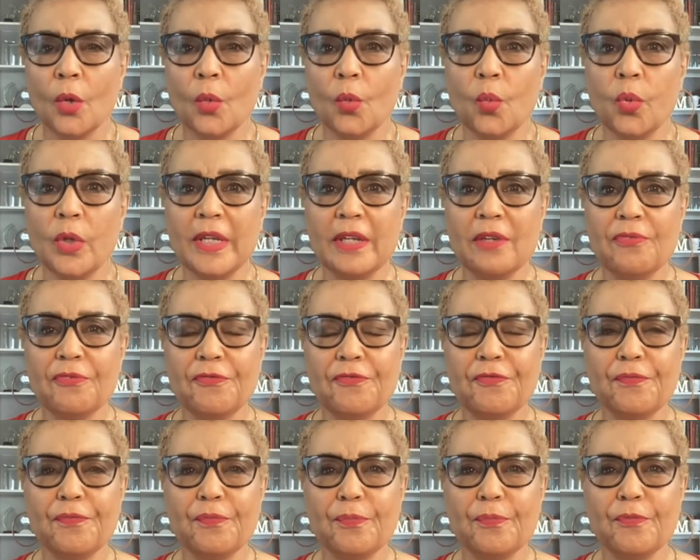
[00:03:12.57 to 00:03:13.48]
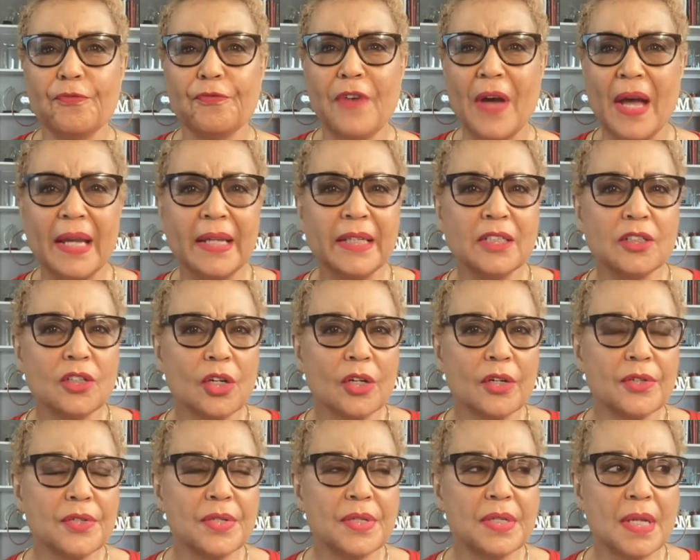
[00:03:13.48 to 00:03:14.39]
We find
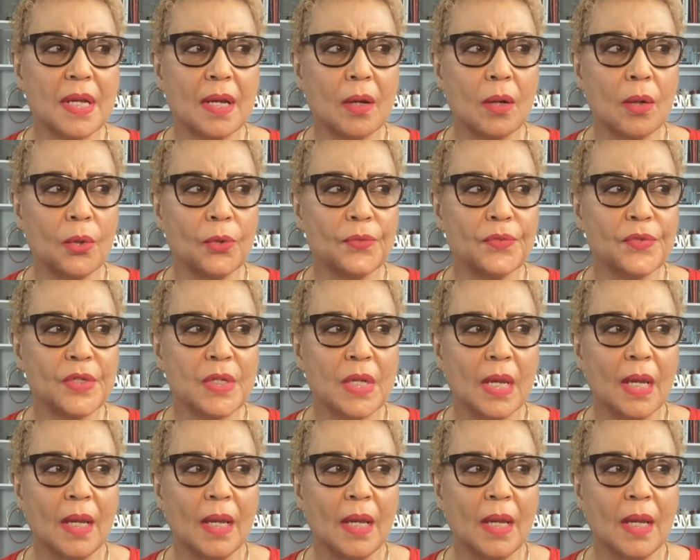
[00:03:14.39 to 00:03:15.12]
ourselves